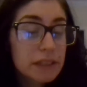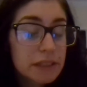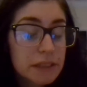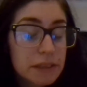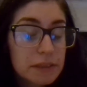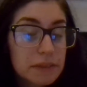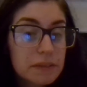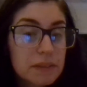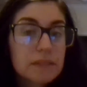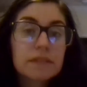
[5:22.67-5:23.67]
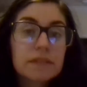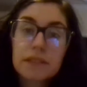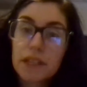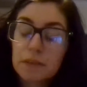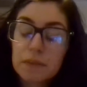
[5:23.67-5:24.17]
so
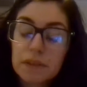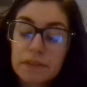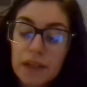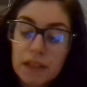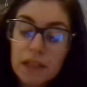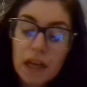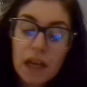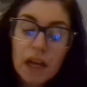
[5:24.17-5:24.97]
that could be fun.